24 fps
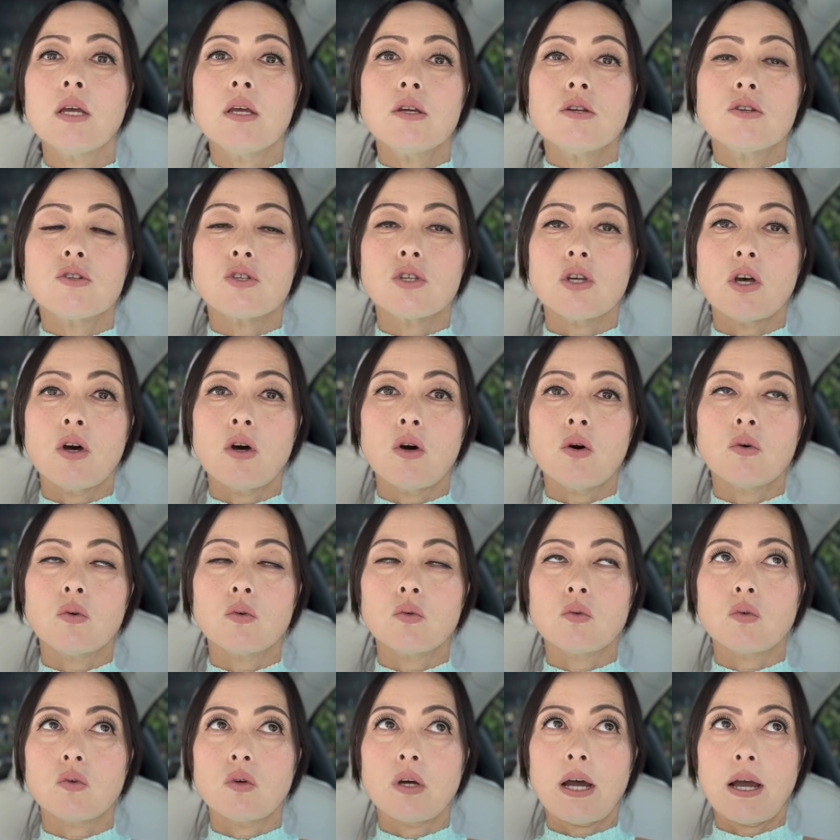So
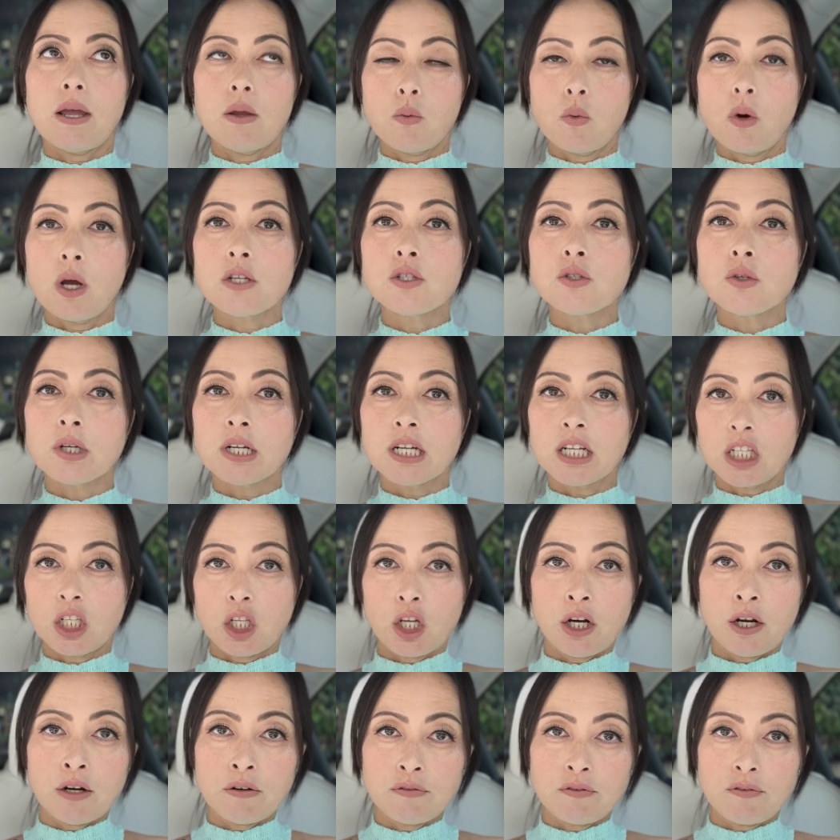I want to
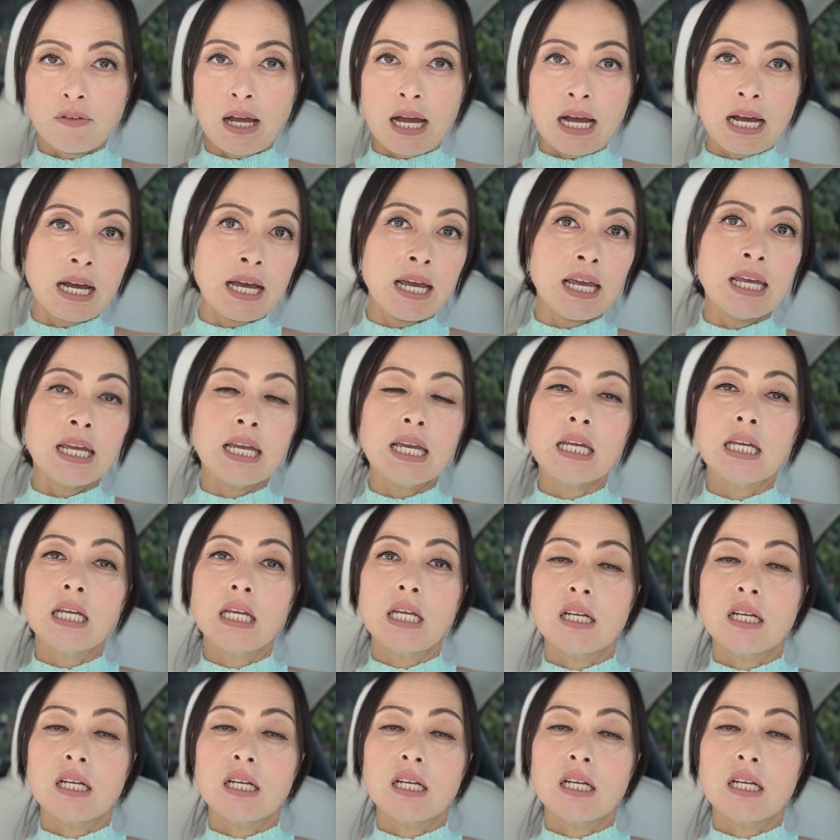clarify a